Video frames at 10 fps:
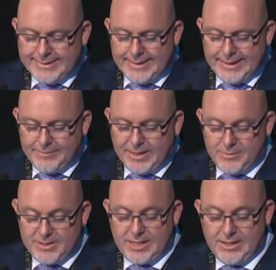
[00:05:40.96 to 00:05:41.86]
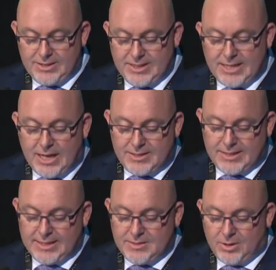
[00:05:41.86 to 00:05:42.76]
And it was here that I started
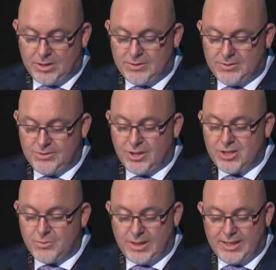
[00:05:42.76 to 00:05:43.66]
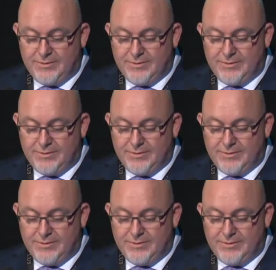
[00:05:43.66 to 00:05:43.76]
to get small construction work,